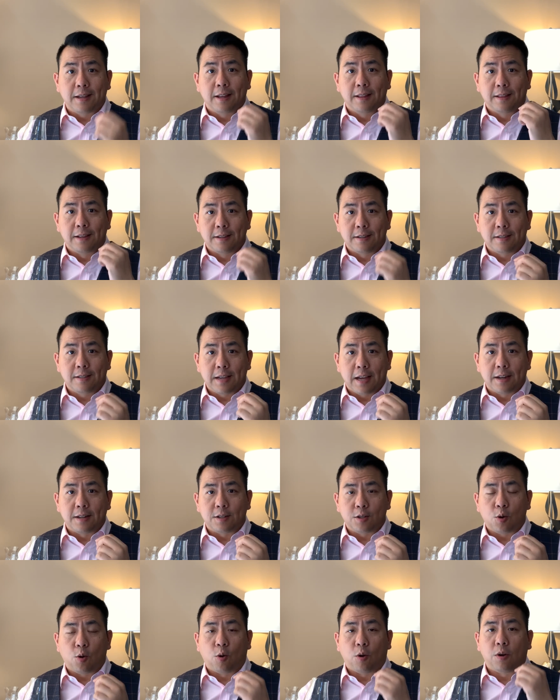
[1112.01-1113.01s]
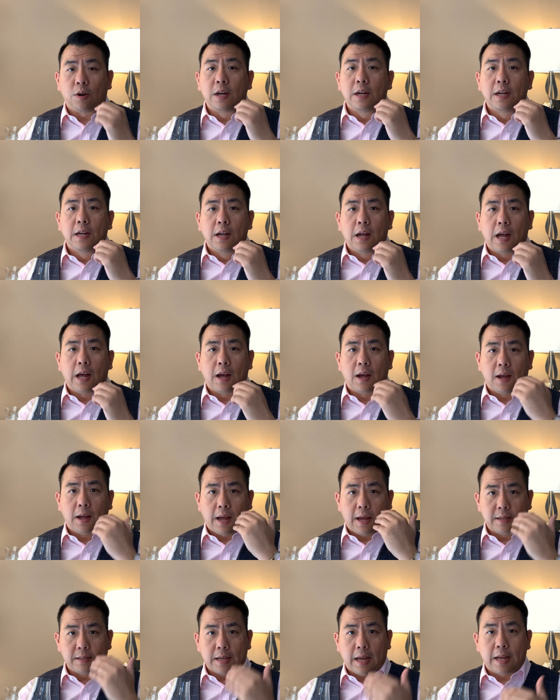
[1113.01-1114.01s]
the scent or
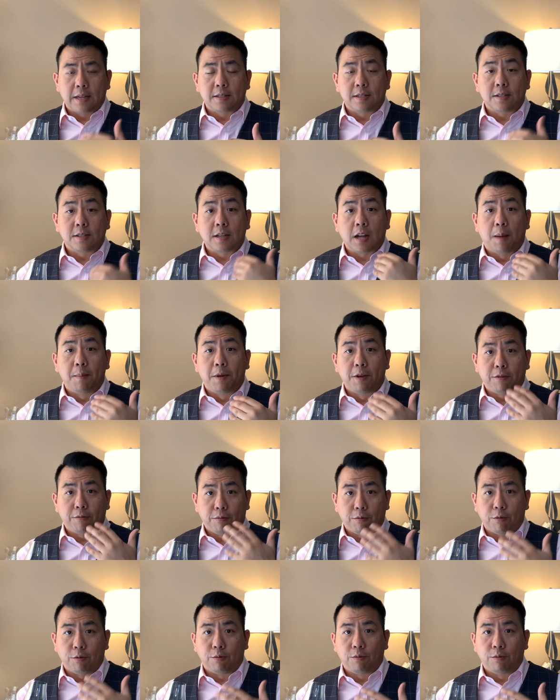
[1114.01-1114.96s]
as it's coming through